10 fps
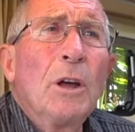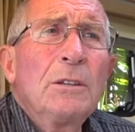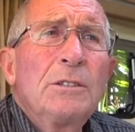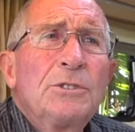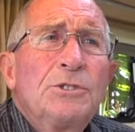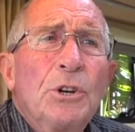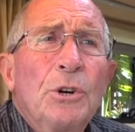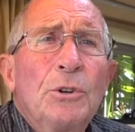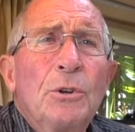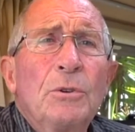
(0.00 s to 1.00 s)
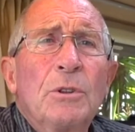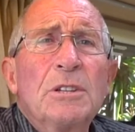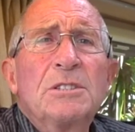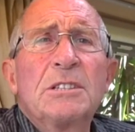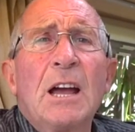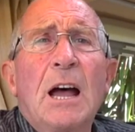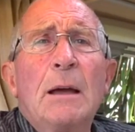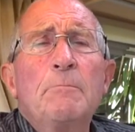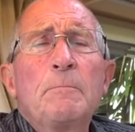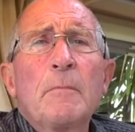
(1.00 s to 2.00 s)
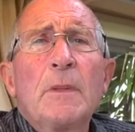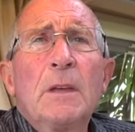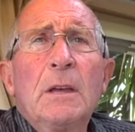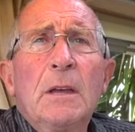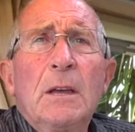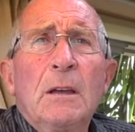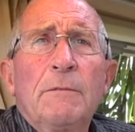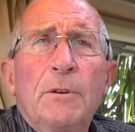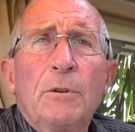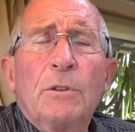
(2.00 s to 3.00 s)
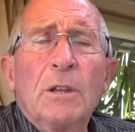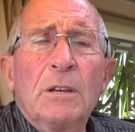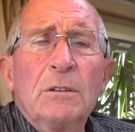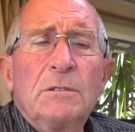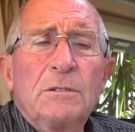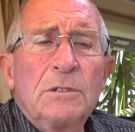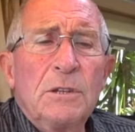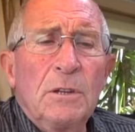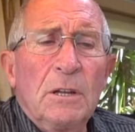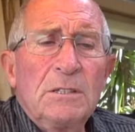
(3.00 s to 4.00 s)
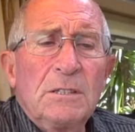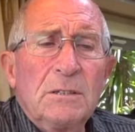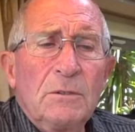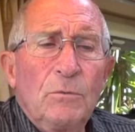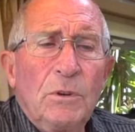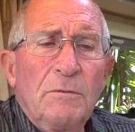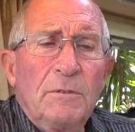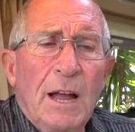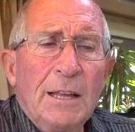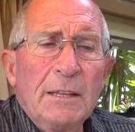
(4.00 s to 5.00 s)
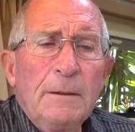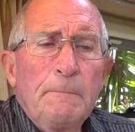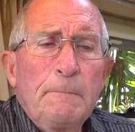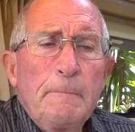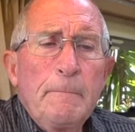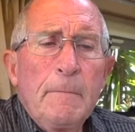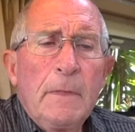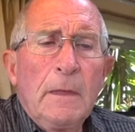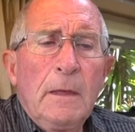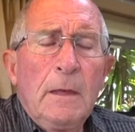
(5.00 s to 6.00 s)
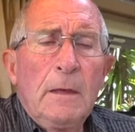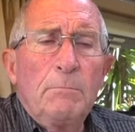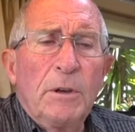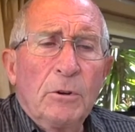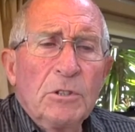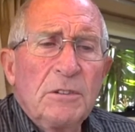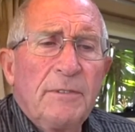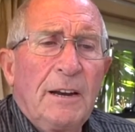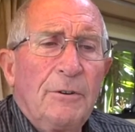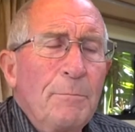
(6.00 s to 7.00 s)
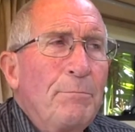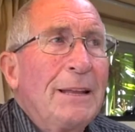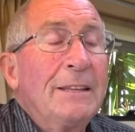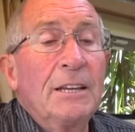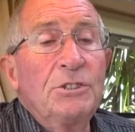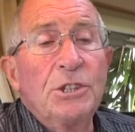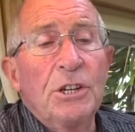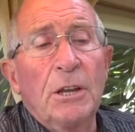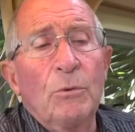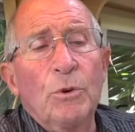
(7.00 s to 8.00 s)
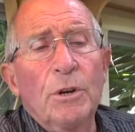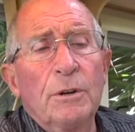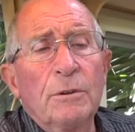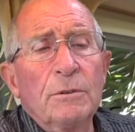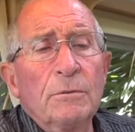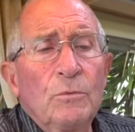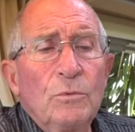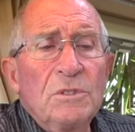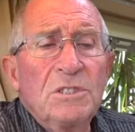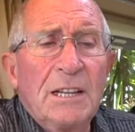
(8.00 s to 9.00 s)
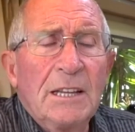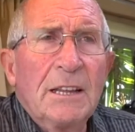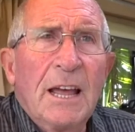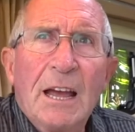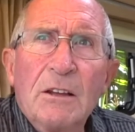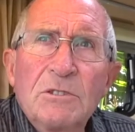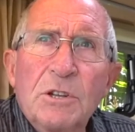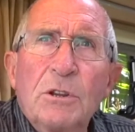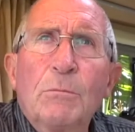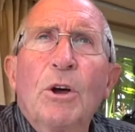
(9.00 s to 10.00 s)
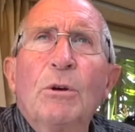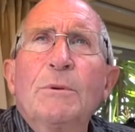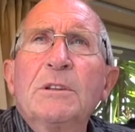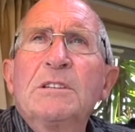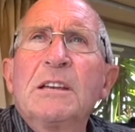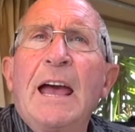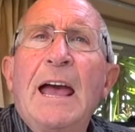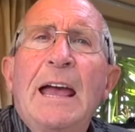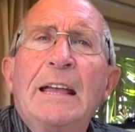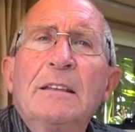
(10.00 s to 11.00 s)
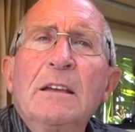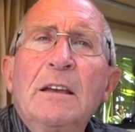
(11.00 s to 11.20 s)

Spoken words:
to show you this time a few things that we've done because of our impending journey. We're selling the house at the moment, and